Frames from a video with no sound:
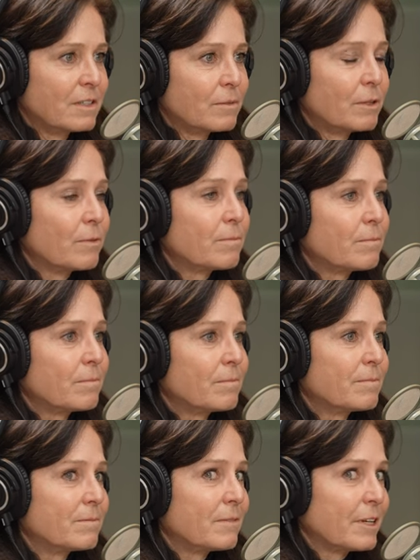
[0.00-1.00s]
We were
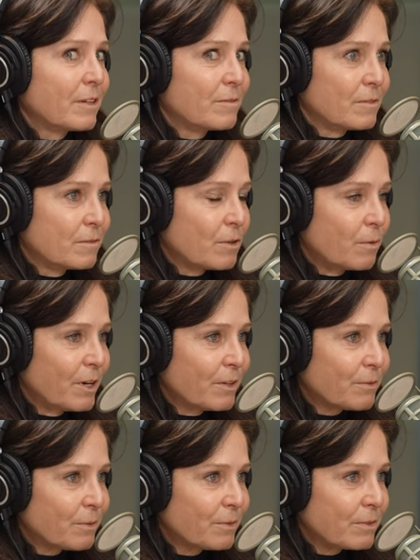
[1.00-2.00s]
like
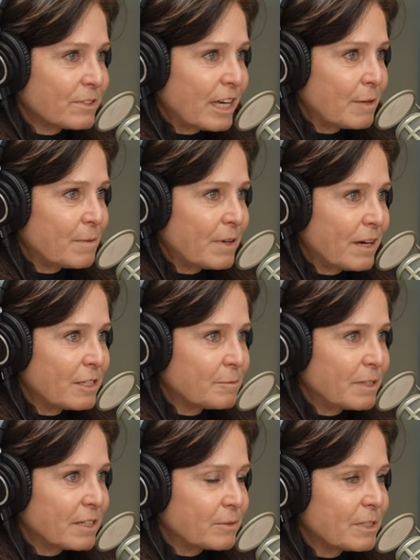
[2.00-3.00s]
going through those KPIs
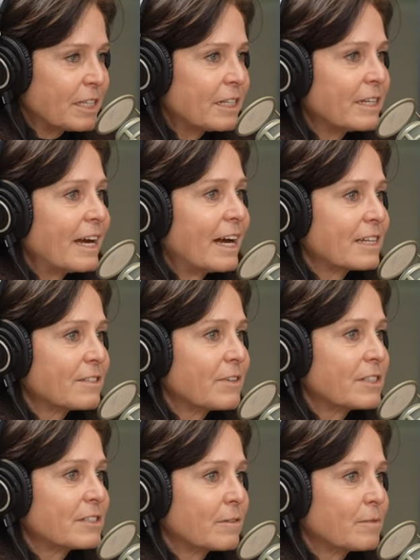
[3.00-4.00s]
because we needed to
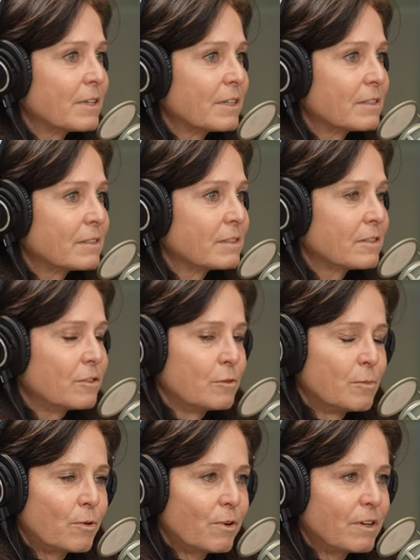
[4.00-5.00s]
activate something,
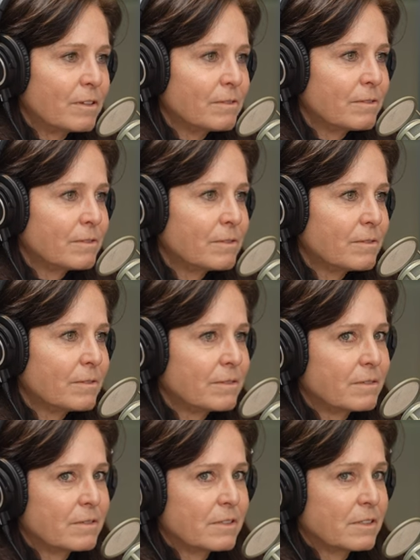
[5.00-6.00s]
do more of,
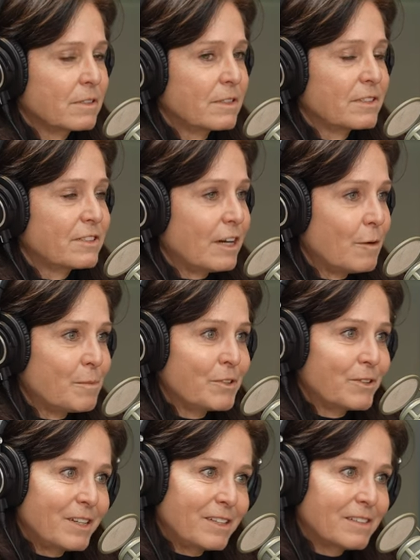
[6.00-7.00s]
stop
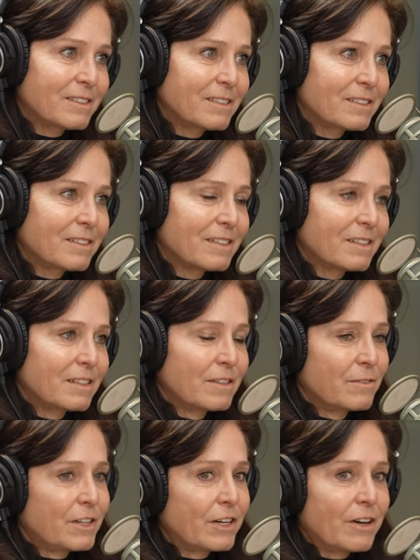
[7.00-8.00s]
doing, mm-hmm.
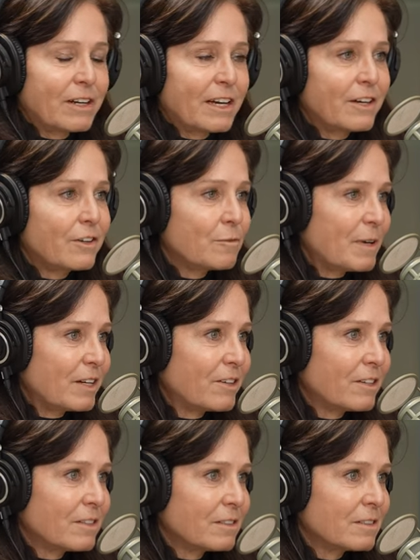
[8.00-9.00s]
figure out how to do
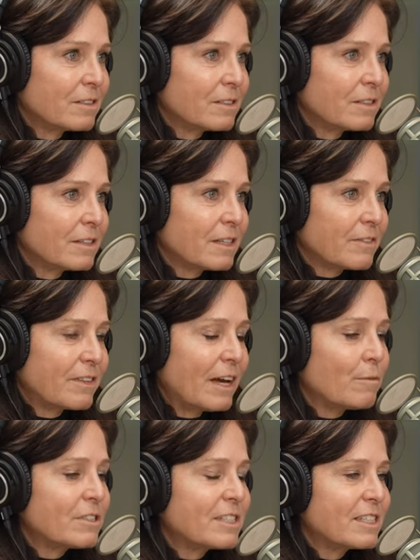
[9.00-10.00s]
better. Like mm-hmm.
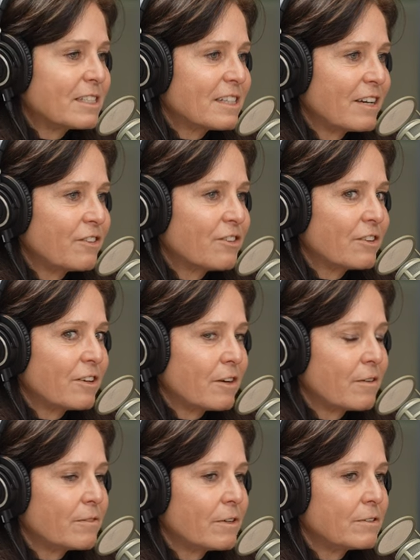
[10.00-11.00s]
that was the intention
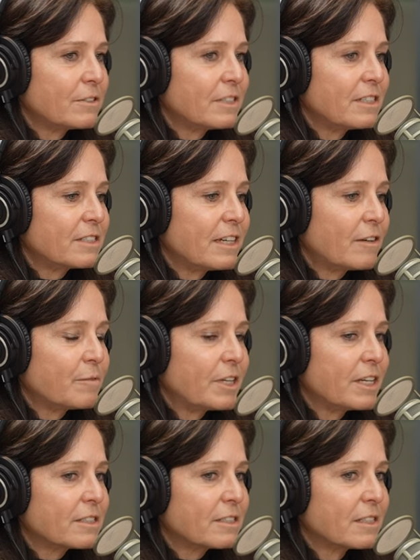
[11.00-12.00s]
of those e staff
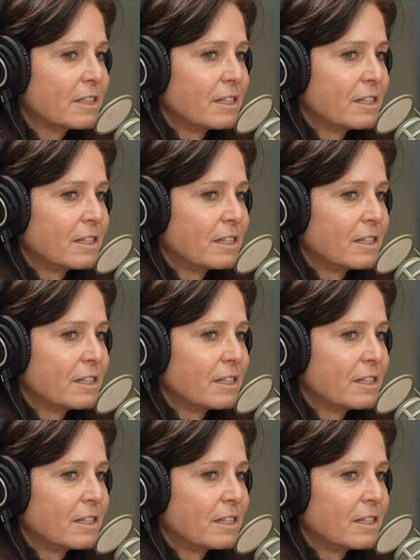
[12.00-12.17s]
meetings.